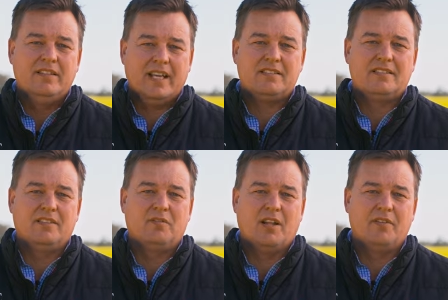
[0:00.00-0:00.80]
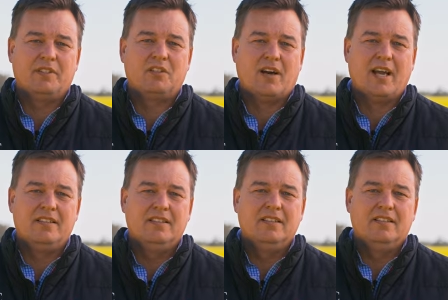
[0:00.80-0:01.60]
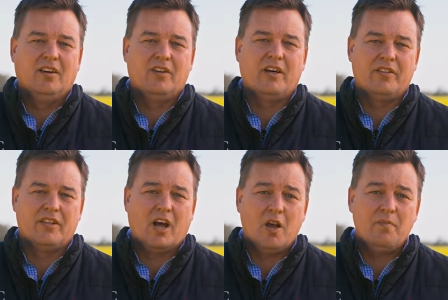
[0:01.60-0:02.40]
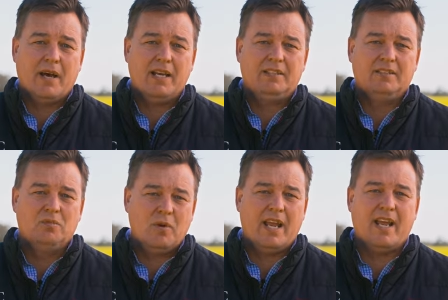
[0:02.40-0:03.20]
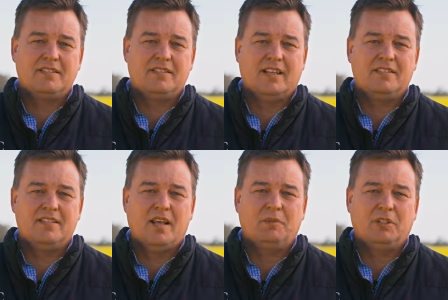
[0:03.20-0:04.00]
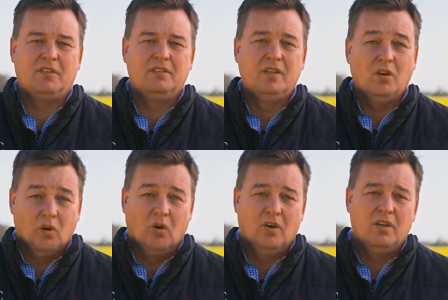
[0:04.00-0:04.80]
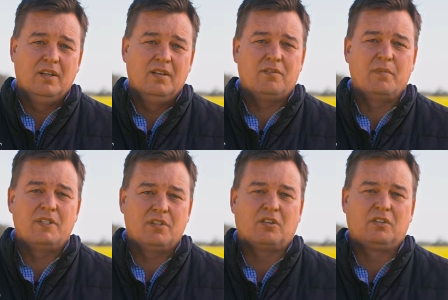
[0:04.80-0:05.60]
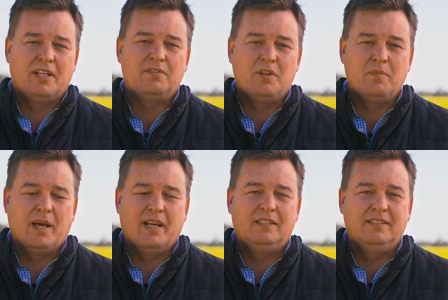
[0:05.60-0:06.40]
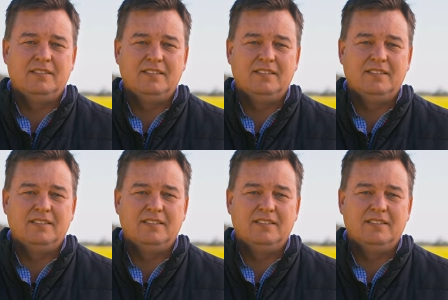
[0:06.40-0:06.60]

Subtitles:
next to the relevant grade on either the homepage, warehouse tonne snapshot, or from the stock transfer page.